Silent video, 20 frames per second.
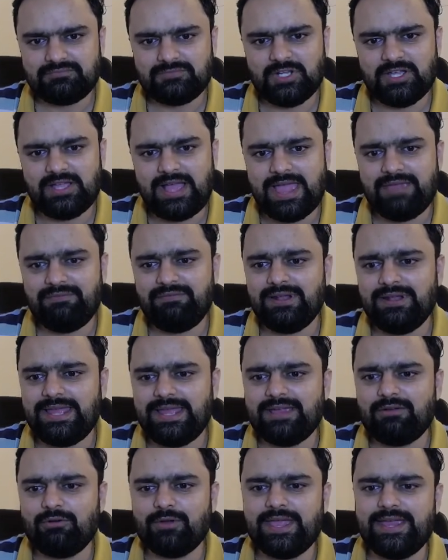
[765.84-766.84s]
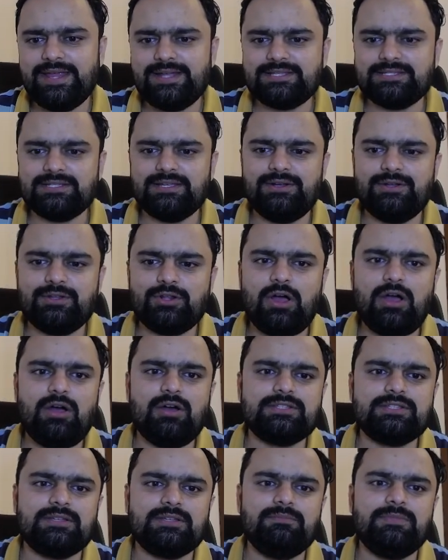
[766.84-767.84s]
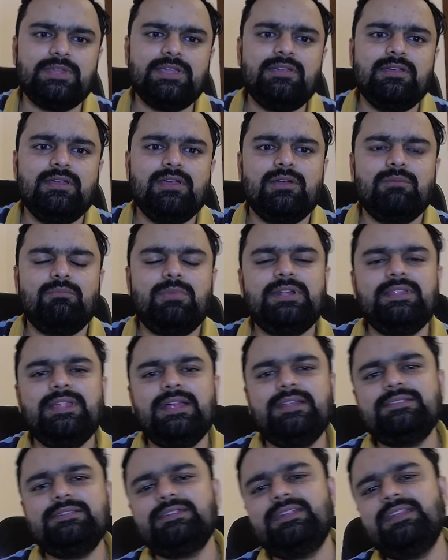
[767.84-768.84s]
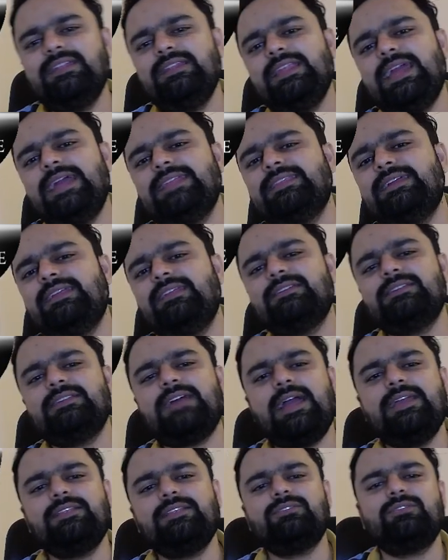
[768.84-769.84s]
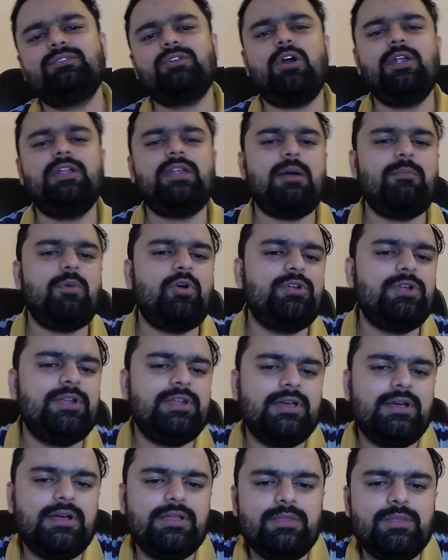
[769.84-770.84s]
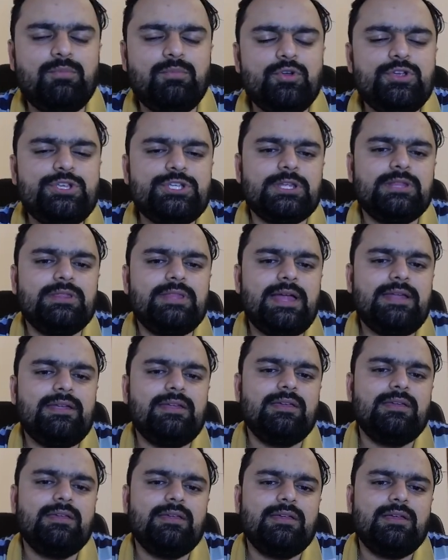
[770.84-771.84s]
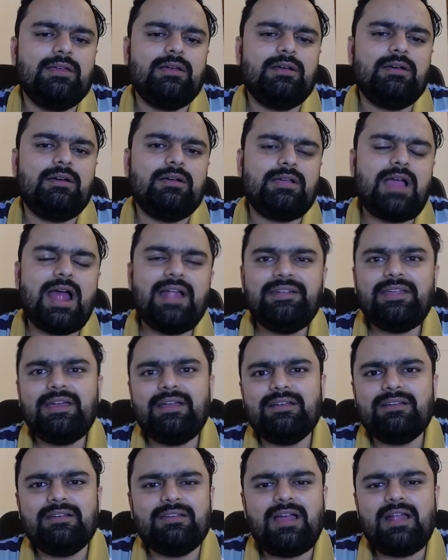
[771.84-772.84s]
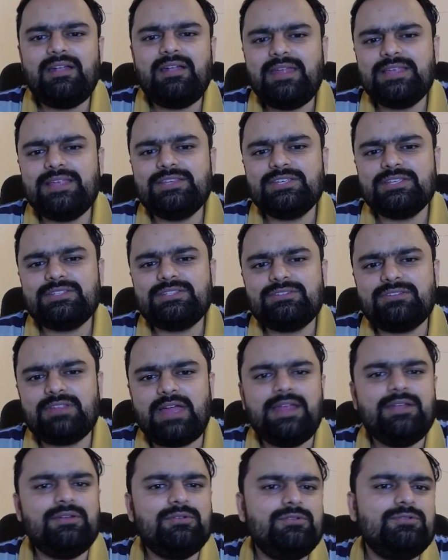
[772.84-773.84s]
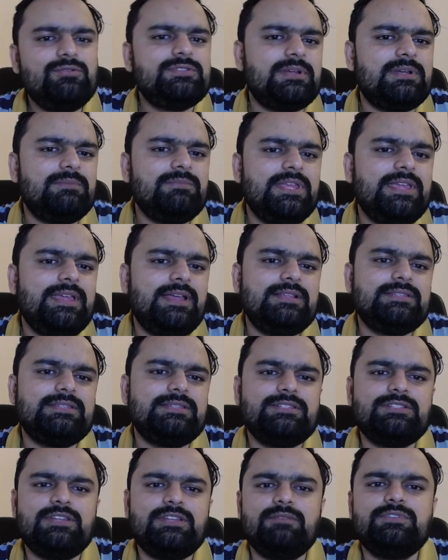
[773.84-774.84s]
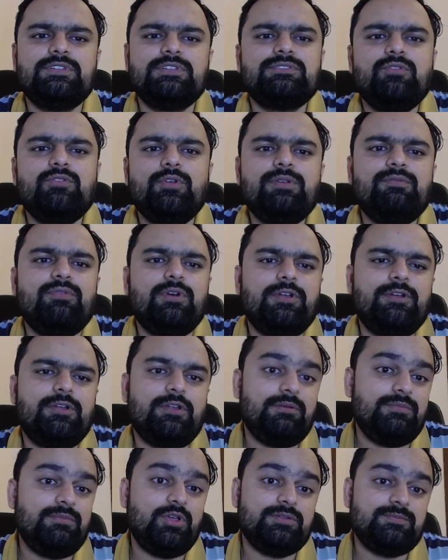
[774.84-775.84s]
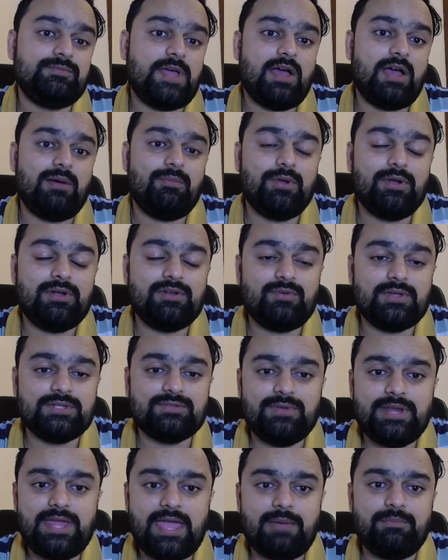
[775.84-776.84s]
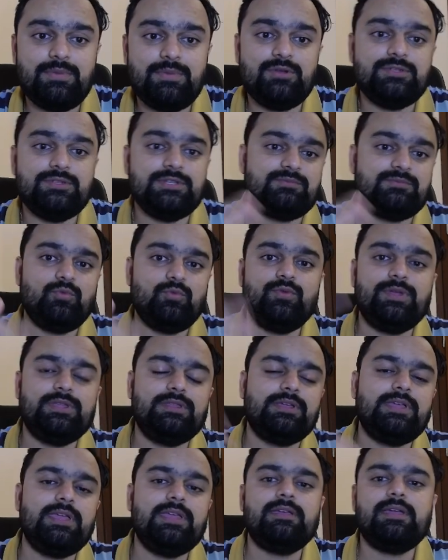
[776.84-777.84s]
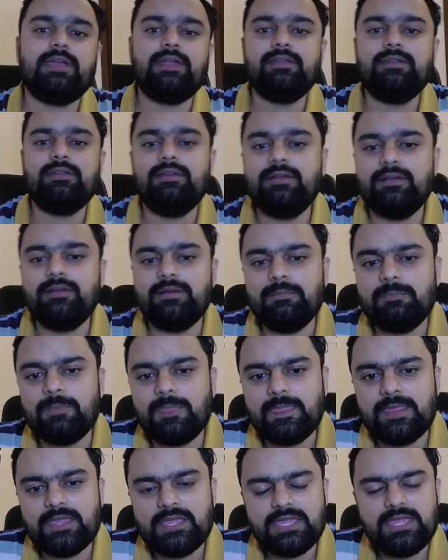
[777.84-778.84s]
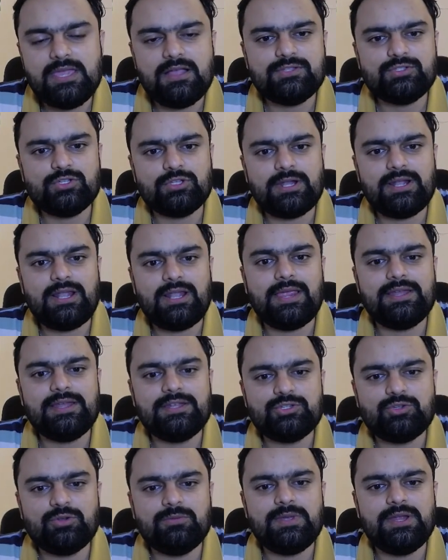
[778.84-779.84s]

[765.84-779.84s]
felt like, okay, it's a draw or something. But then suddenly I thought about the position, that can't I just try to do something else instead of just going for a draw, because my opponent was very happy to just moving the king, and he also thought like it should be a